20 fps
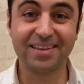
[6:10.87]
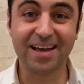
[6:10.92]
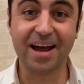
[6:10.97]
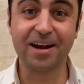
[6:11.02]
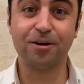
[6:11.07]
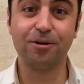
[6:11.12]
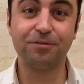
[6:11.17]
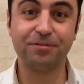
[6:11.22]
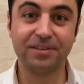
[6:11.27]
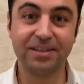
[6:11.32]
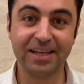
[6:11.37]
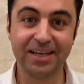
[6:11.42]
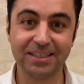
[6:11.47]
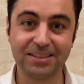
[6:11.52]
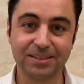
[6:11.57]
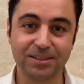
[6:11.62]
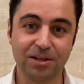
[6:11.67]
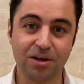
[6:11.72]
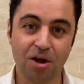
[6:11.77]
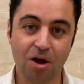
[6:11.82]
10 of
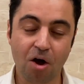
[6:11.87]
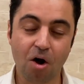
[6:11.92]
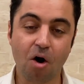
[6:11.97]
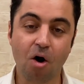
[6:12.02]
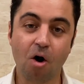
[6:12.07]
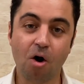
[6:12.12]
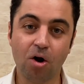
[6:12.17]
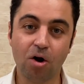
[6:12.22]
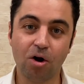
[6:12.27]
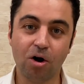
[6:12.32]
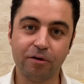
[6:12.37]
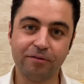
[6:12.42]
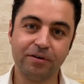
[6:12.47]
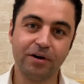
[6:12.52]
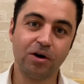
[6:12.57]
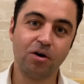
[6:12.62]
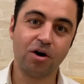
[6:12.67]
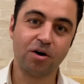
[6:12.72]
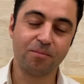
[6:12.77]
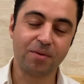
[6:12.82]
these all
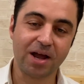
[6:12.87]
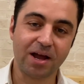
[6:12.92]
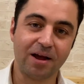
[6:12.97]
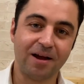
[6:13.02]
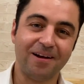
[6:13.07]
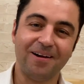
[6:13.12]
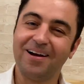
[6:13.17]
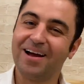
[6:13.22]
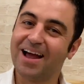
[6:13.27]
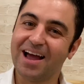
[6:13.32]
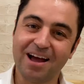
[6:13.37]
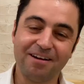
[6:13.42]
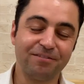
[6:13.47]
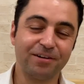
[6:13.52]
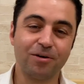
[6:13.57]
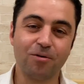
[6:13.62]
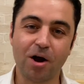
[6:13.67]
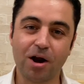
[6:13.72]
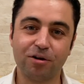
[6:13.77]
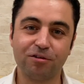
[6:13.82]
over on
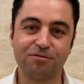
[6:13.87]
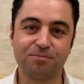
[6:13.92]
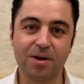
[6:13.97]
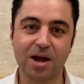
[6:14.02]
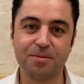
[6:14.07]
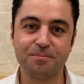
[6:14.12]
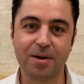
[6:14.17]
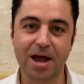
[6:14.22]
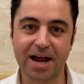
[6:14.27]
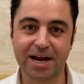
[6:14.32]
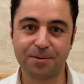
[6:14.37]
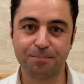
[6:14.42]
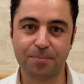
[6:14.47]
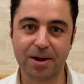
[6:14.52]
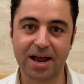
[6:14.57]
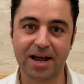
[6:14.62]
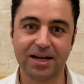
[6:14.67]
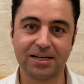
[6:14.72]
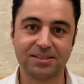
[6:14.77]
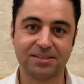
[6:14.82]
every one of my
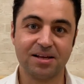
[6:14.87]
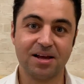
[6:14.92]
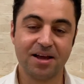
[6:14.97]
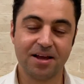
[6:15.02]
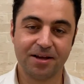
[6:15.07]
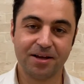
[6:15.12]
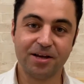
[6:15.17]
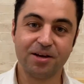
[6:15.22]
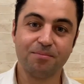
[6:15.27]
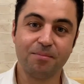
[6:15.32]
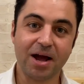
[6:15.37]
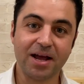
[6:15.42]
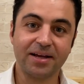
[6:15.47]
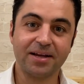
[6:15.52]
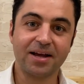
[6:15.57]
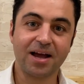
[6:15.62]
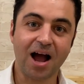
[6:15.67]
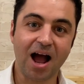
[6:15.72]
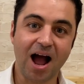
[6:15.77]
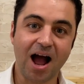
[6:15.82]
backpacks, in my
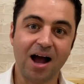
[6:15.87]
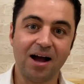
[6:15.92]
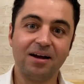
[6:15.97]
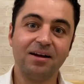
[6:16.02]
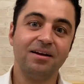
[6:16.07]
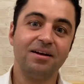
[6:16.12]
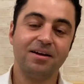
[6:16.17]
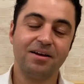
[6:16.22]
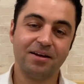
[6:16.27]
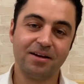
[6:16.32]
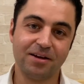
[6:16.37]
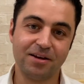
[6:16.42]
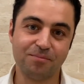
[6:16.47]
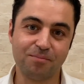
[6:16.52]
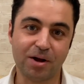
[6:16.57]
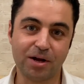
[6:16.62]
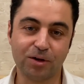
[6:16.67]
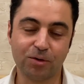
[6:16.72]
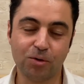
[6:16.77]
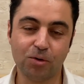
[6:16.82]
car, in
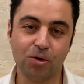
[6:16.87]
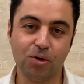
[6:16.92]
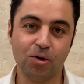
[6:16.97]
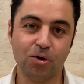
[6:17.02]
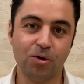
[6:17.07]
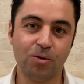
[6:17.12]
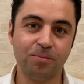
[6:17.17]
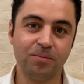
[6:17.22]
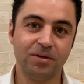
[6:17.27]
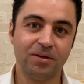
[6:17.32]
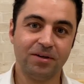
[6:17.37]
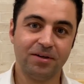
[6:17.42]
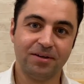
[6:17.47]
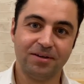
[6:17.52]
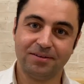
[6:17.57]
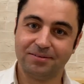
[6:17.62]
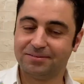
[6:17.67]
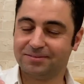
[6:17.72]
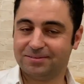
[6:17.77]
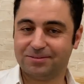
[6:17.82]
my room,
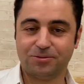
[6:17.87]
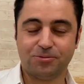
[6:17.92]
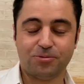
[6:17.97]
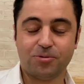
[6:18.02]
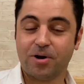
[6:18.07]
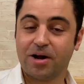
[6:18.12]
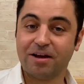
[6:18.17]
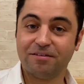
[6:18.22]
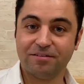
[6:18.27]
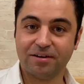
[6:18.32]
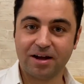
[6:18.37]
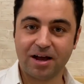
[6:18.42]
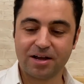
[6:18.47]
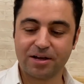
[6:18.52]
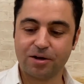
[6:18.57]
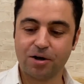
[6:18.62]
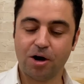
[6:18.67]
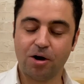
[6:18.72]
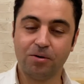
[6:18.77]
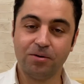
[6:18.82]
wherever I
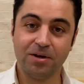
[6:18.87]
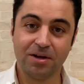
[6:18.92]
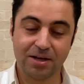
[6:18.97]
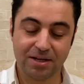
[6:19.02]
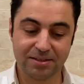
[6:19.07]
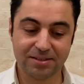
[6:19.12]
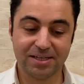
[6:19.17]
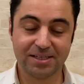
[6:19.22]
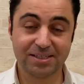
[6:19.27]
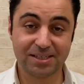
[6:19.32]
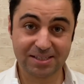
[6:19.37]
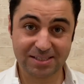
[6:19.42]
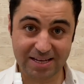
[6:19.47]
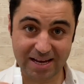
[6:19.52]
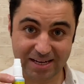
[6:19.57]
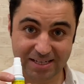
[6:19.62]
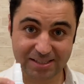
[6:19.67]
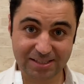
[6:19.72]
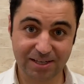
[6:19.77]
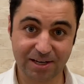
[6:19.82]
go. This is
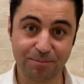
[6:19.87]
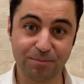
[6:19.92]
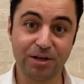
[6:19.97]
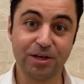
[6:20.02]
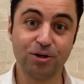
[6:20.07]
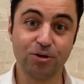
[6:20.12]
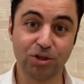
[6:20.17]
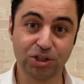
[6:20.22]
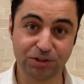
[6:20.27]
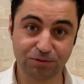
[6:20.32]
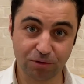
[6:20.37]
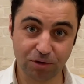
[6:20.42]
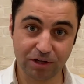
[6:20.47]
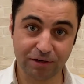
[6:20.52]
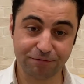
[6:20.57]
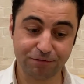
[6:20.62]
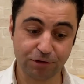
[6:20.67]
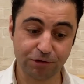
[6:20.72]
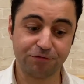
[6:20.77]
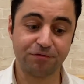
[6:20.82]
extremely useful
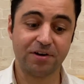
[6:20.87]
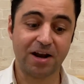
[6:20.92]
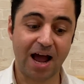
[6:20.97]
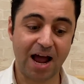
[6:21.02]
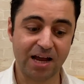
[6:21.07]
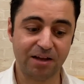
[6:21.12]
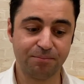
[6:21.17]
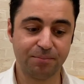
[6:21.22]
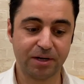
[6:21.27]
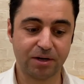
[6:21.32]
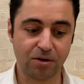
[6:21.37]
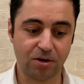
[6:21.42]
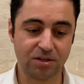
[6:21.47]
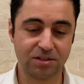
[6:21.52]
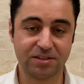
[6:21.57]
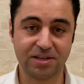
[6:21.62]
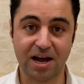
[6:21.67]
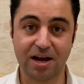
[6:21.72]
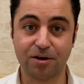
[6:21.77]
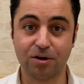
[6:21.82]
if you fly, because
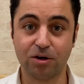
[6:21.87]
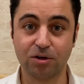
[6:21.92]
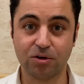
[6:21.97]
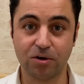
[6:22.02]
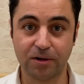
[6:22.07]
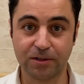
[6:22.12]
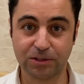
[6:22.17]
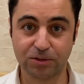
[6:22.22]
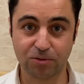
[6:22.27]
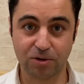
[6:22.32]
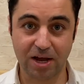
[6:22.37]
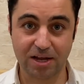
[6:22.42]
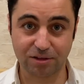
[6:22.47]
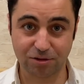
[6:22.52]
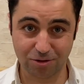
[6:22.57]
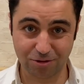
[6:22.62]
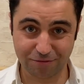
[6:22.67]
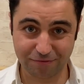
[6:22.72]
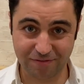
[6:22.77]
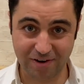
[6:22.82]
they are not going to let
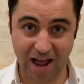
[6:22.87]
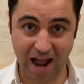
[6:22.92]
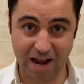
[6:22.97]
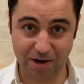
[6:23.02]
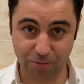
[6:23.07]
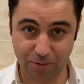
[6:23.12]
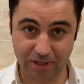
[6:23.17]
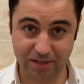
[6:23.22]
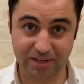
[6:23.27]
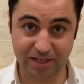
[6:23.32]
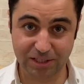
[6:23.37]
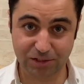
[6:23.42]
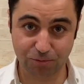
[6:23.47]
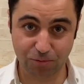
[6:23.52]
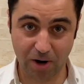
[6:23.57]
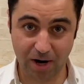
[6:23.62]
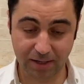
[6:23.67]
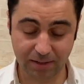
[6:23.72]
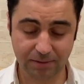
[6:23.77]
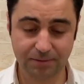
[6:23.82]
you fly with this
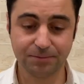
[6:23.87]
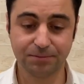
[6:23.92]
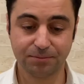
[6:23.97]
one.